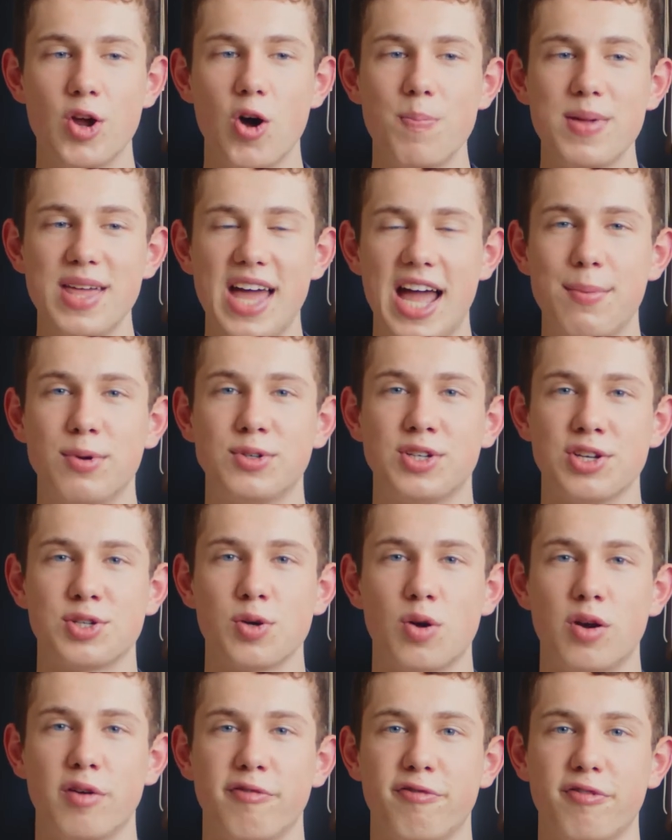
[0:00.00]
be able to
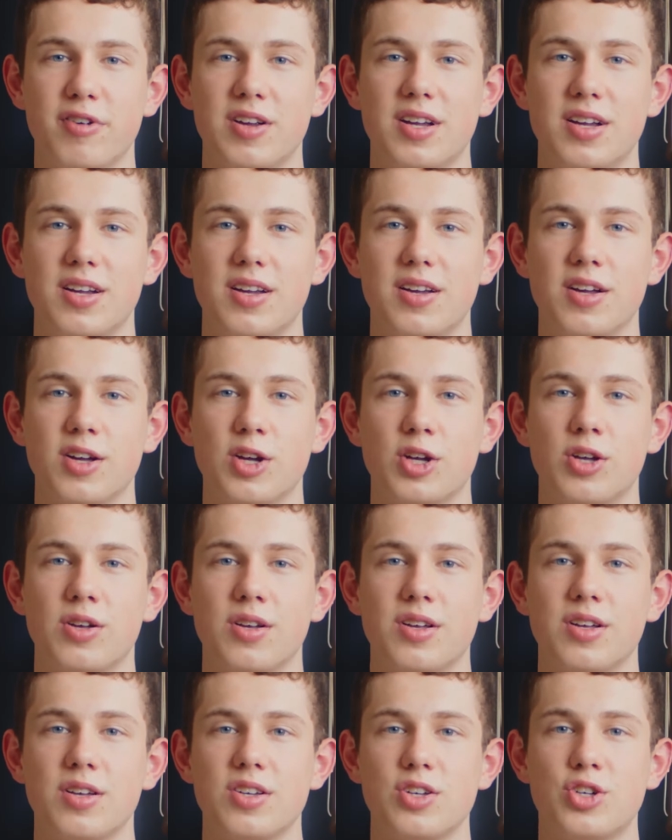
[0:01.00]
sort of
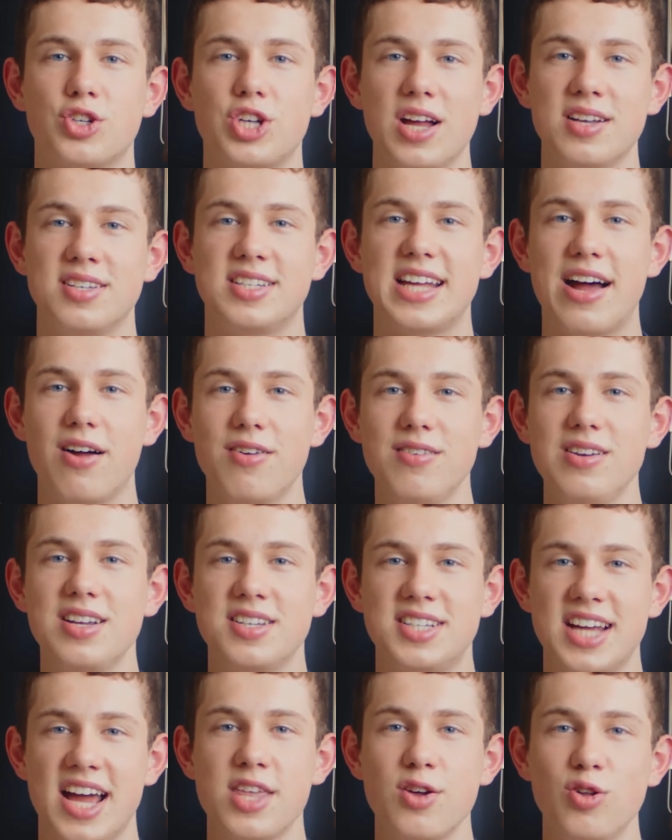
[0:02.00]
shut down
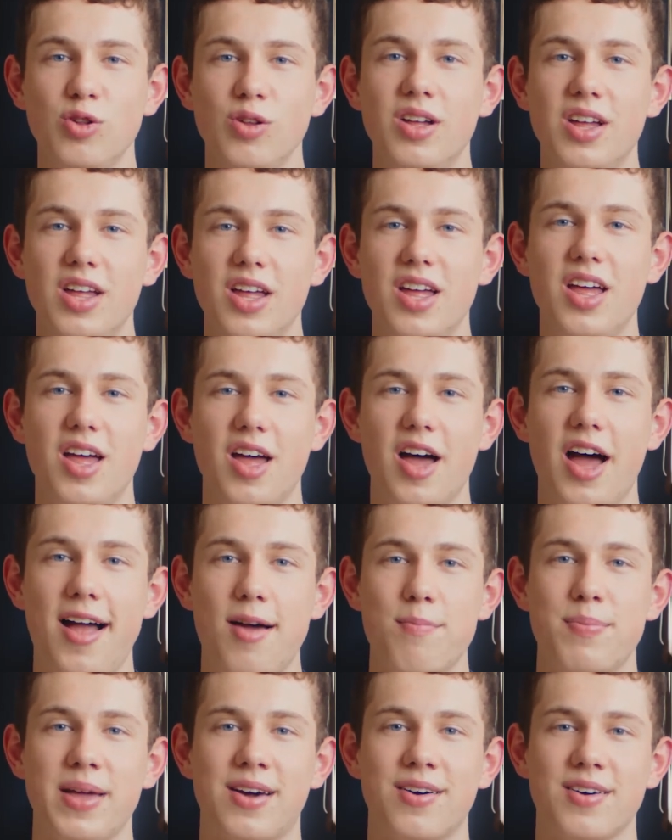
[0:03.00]
Daniel,
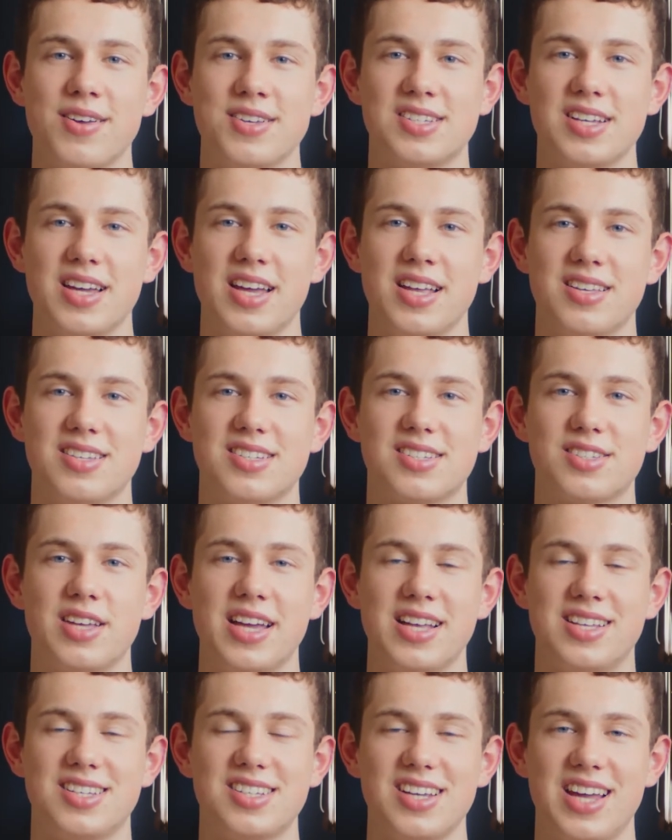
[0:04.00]
because
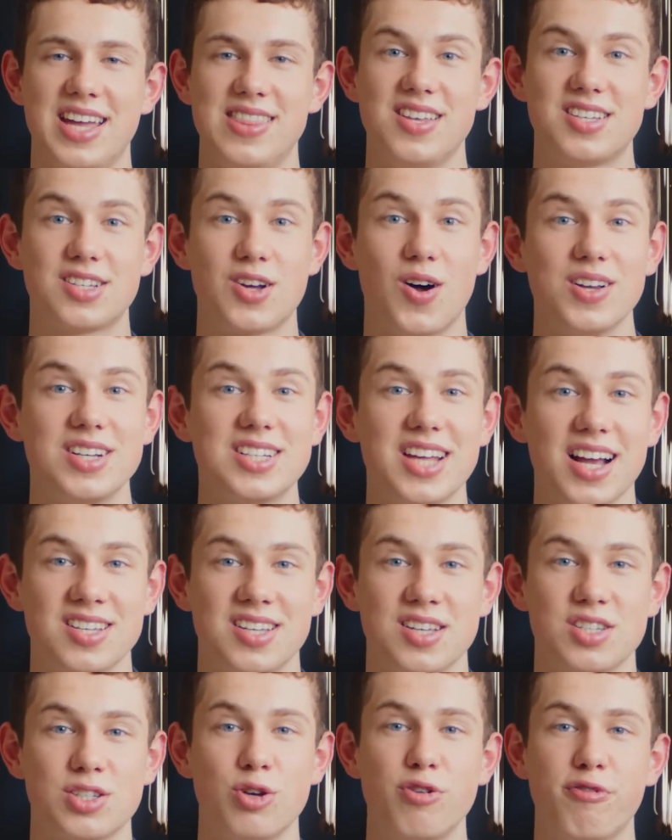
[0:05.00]
it's in this context
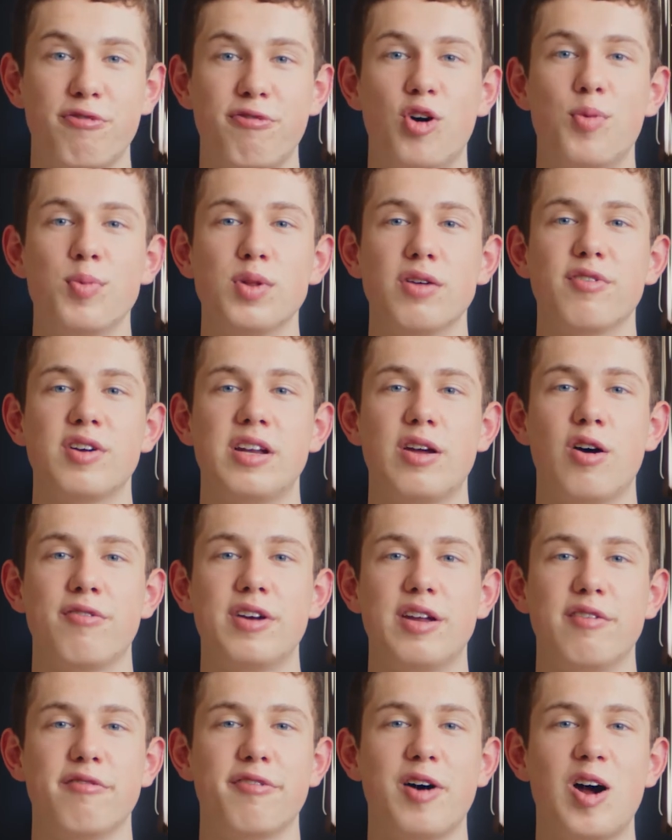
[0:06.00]
it's too formal of
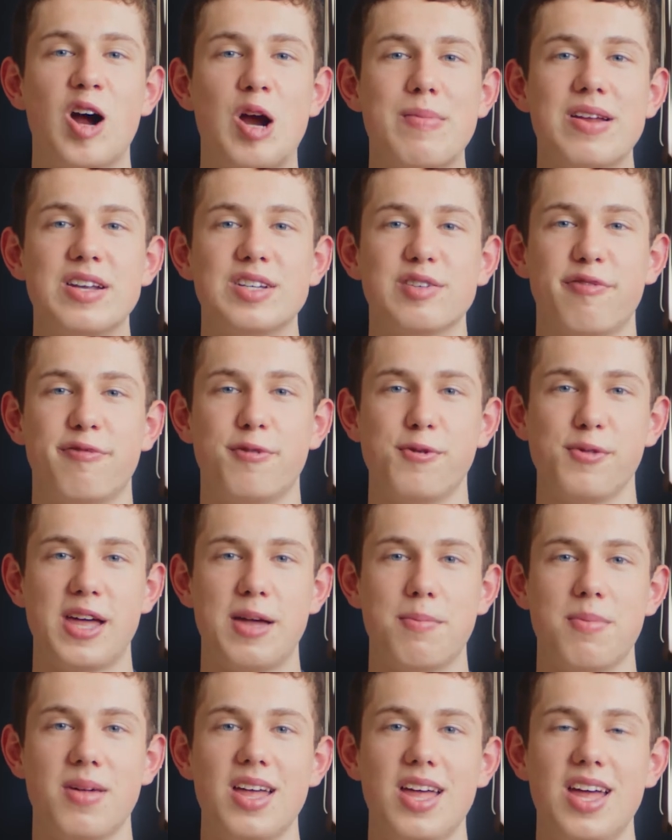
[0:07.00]
an environment for
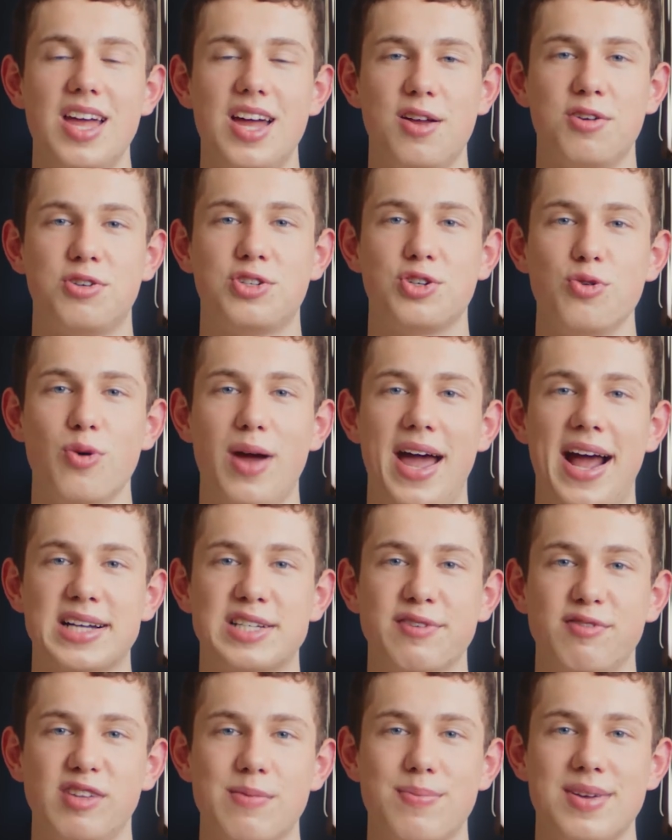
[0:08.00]
them to
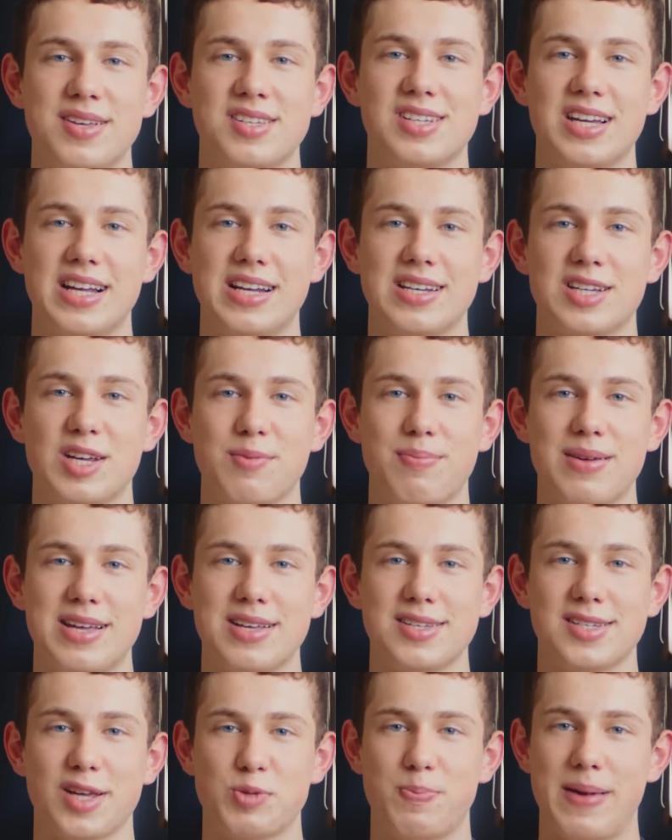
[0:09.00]
actively be seen to be
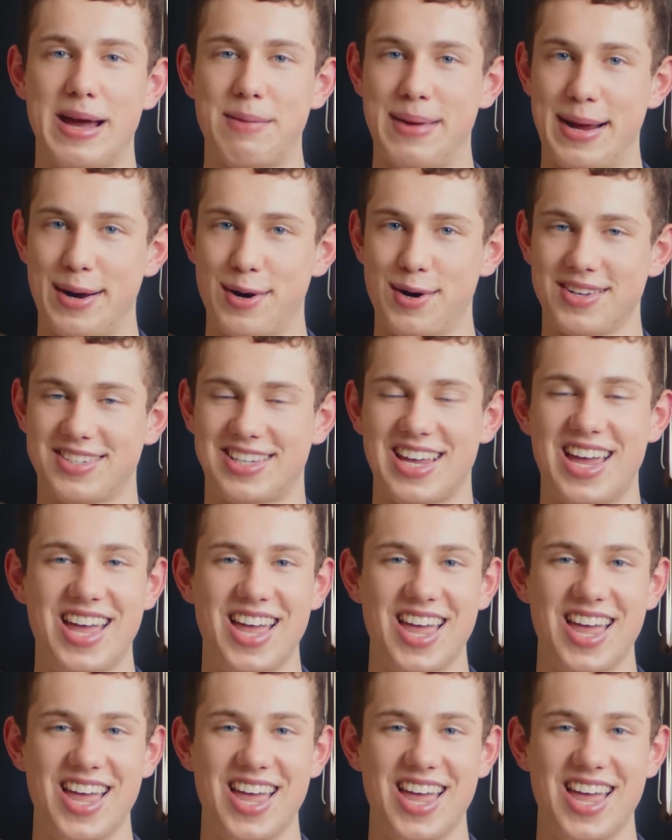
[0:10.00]
such bad parents.